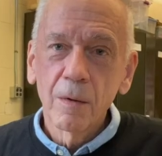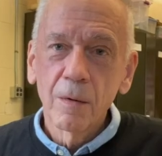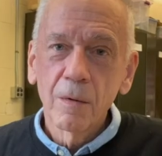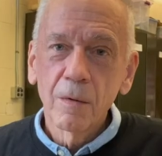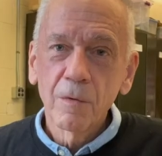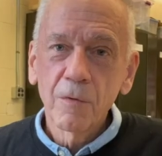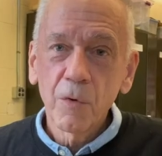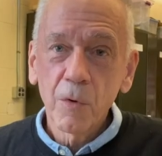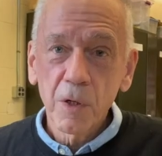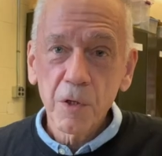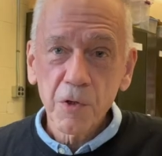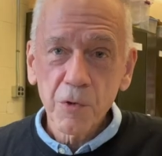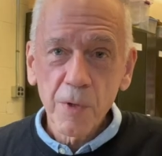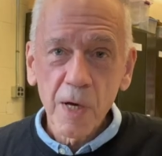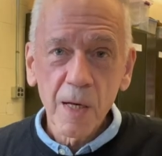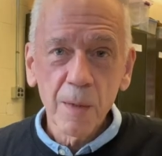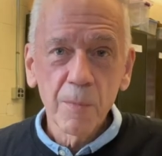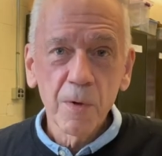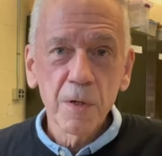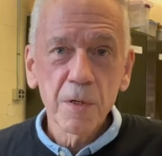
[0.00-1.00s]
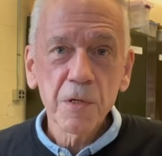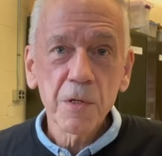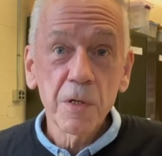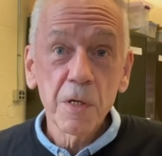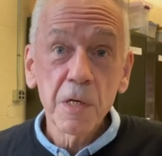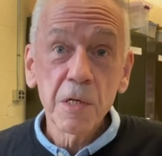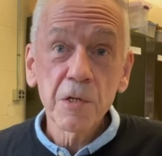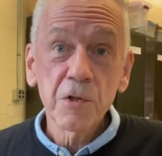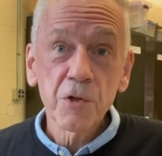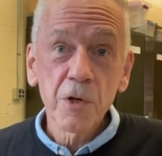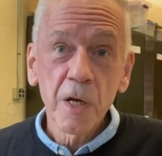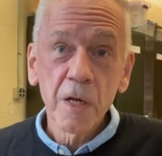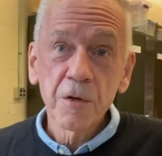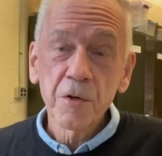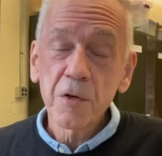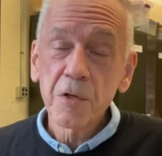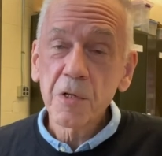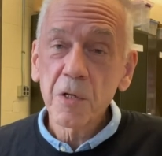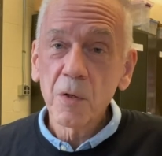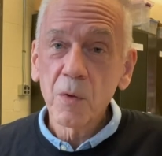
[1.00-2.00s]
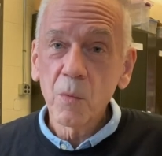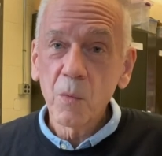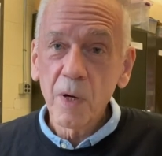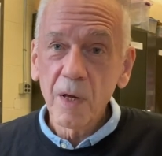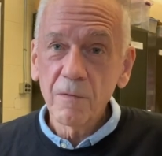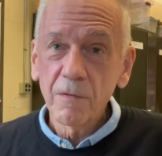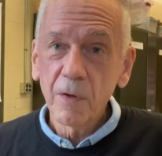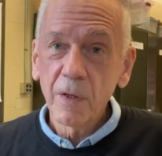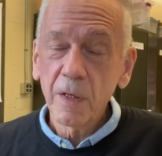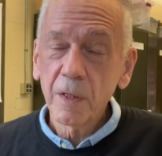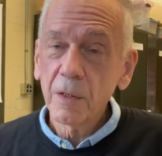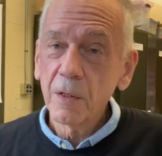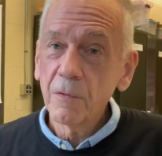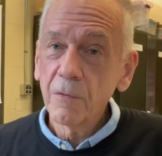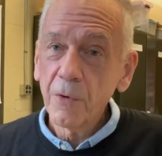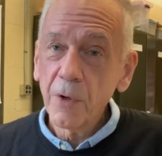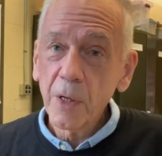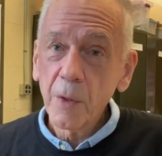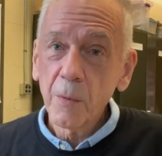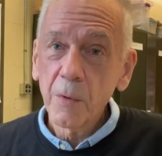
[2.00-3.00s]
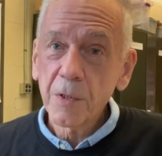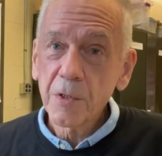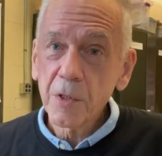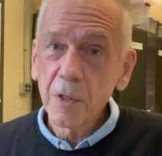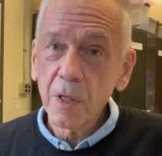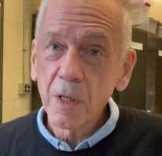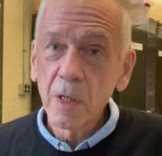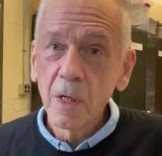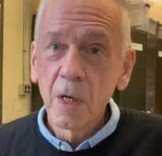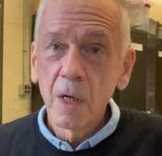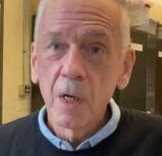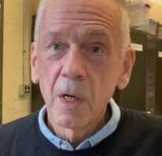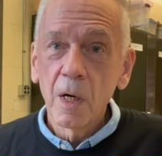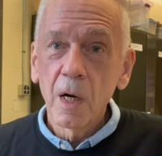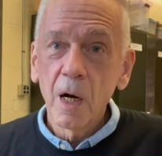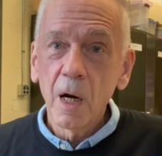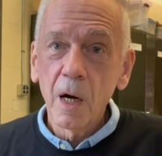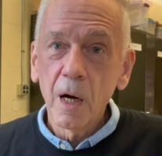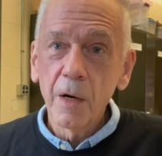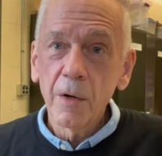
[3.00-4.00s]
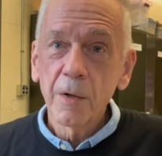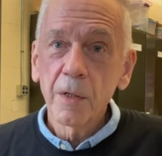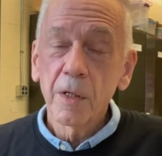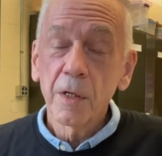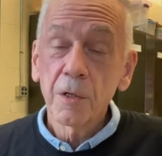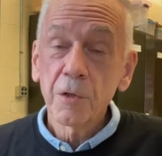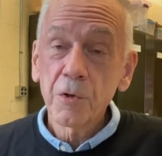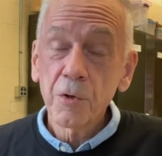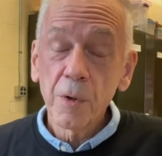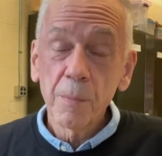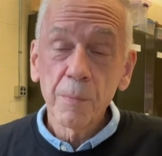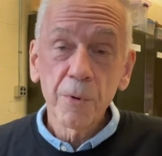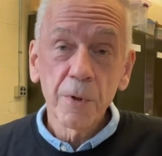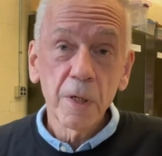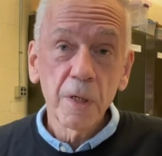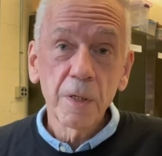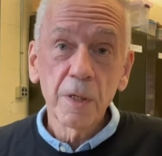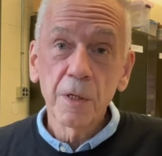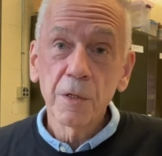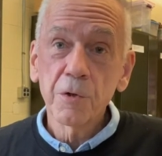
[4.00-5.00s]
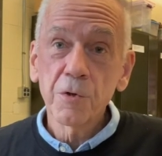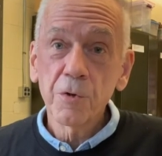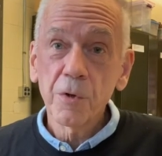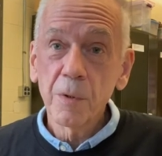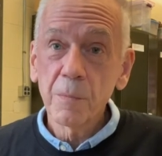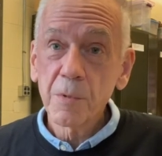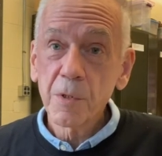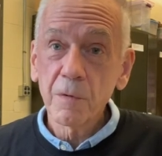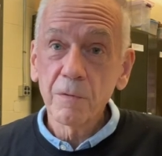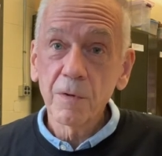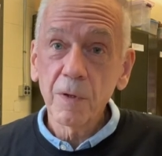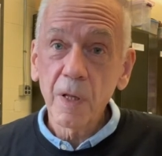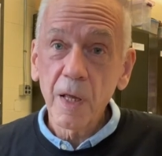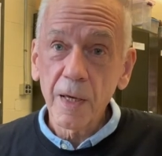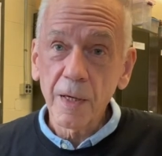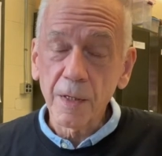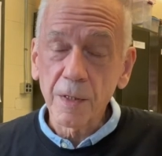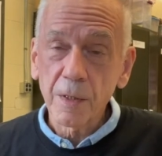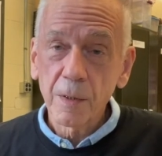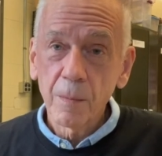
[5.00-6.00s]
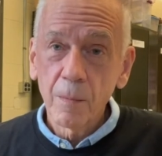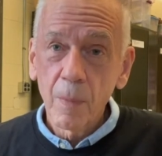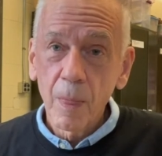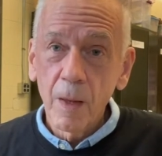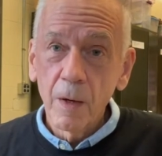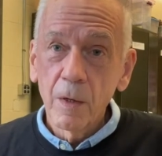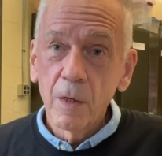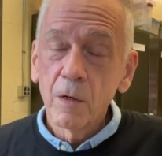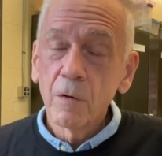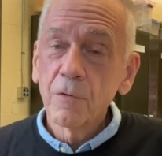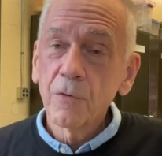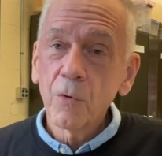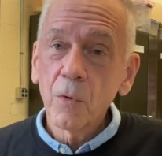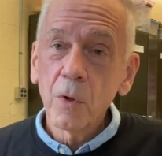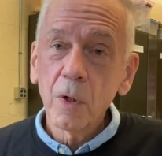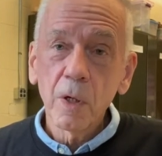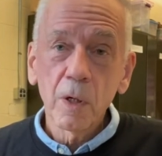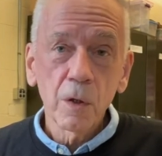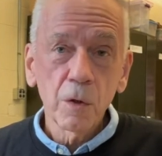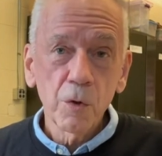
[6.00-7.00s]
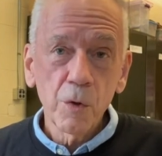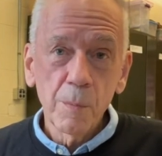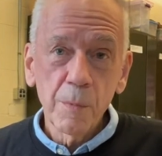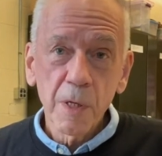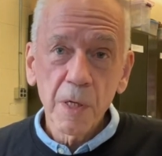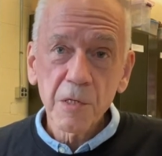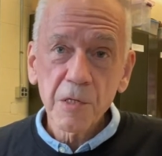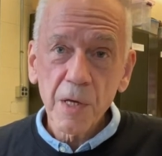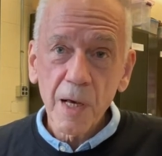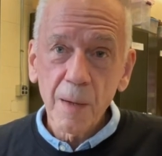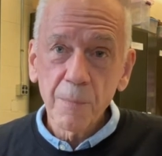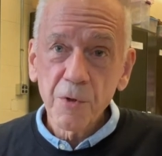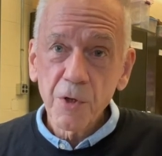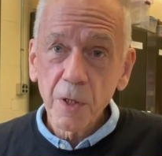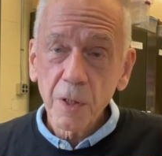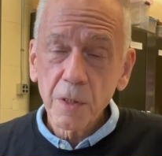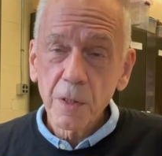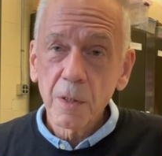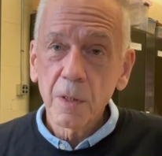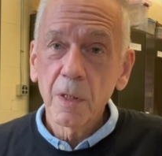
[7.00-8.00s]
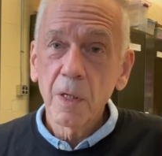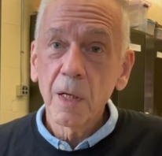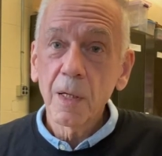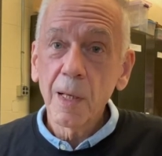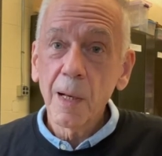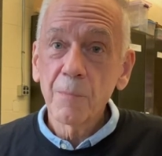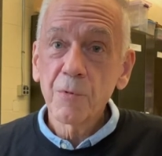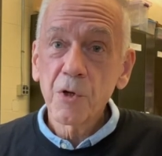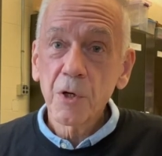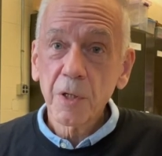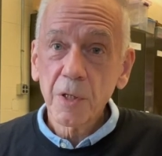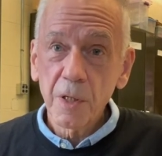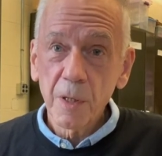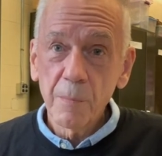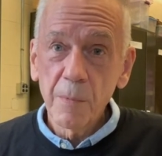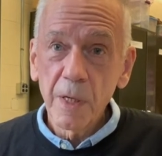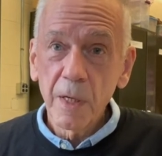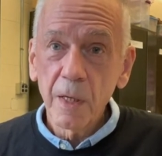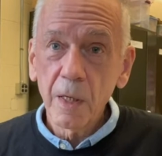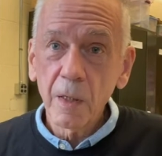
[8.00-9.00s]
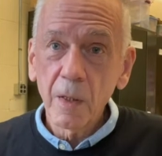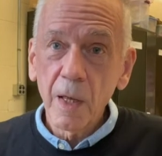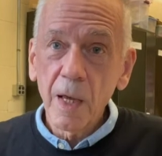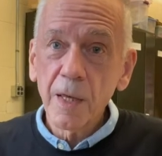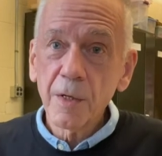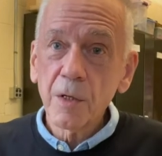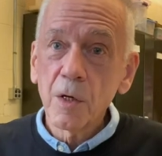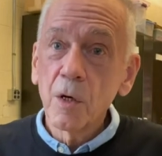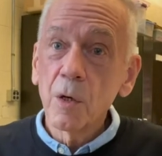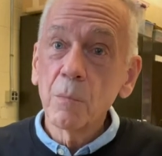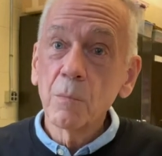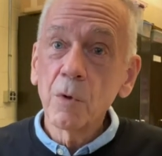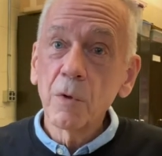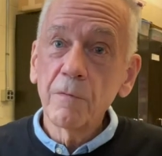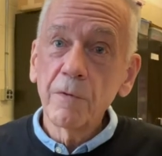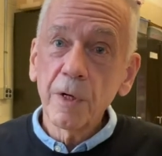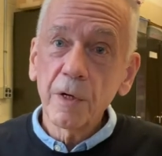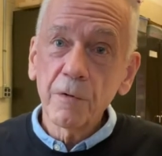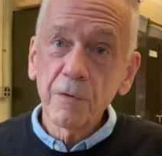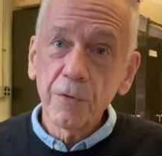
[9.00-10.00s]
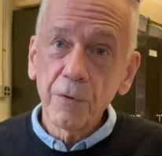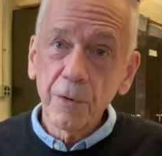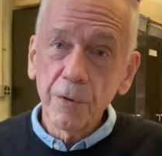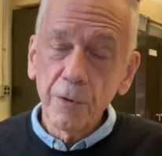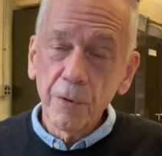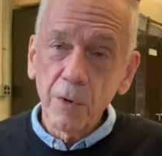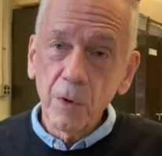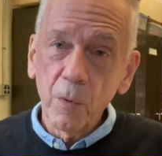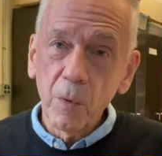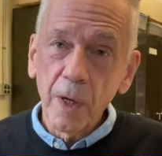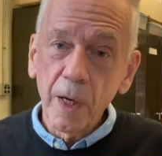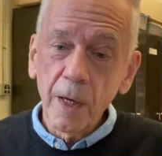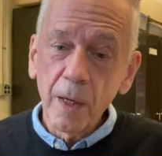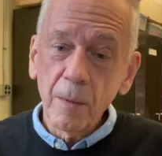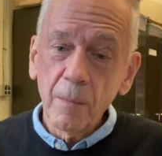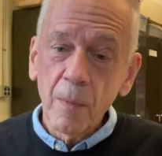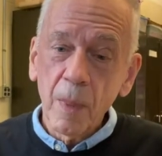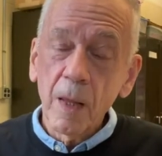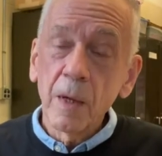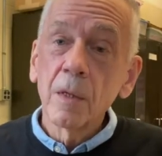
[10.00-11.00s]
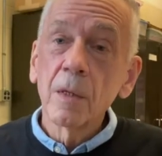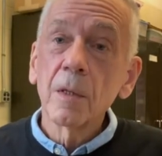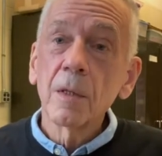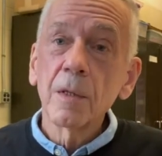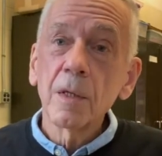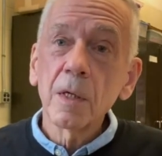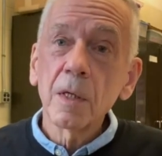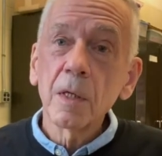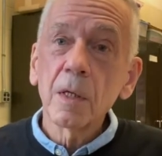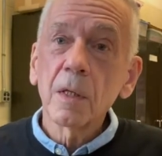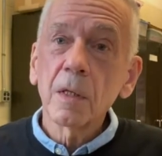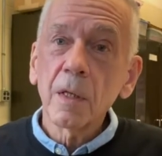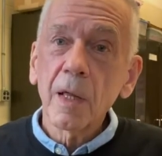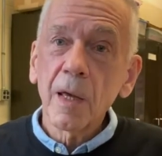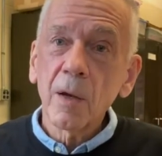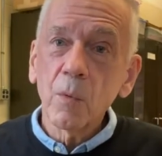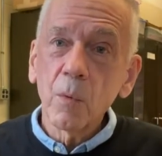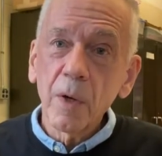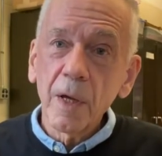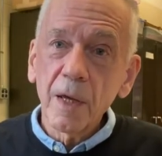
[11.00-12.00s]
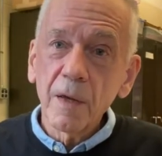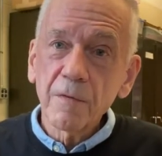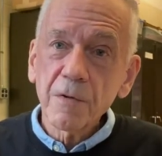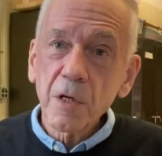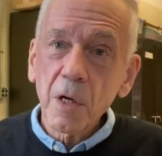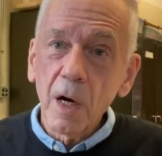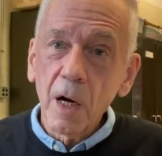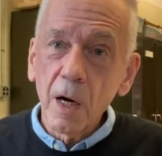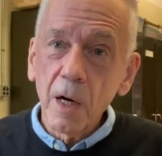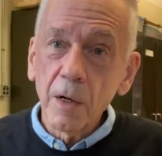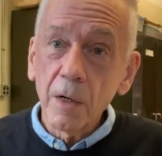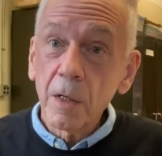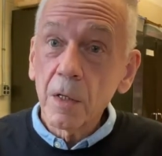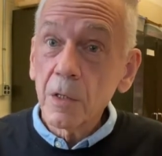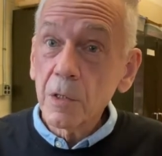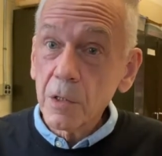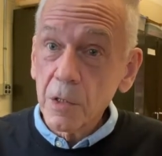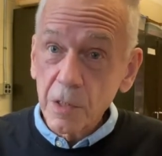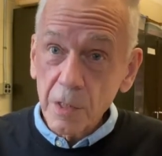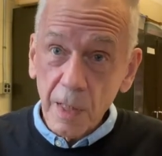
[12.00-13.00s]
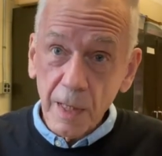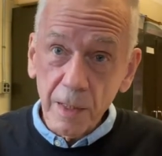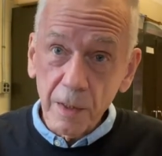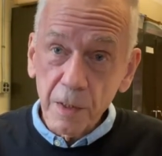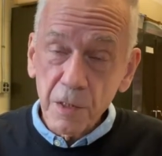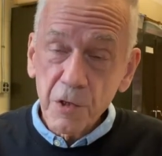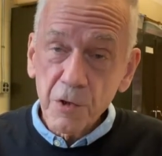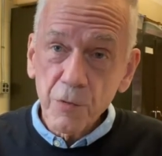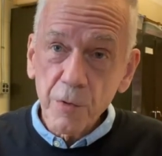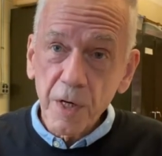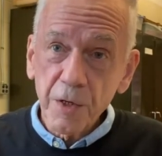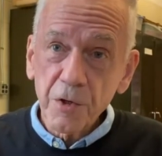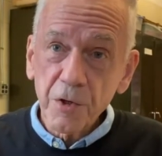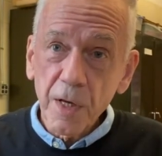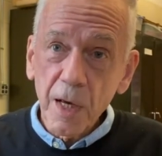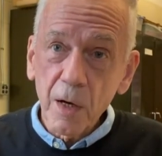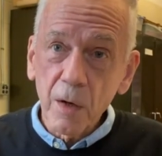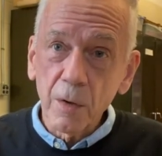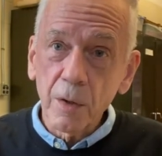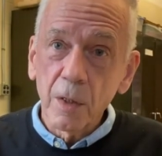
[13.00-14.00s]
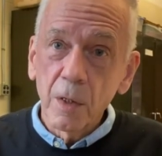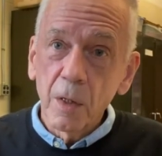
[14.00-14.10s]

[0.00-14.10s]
For astronomers, these changes in wavelength and frequency are interpreted in terms of light. For a luminous object, an object emitting light moving further away, the light waves are slightly stretched out,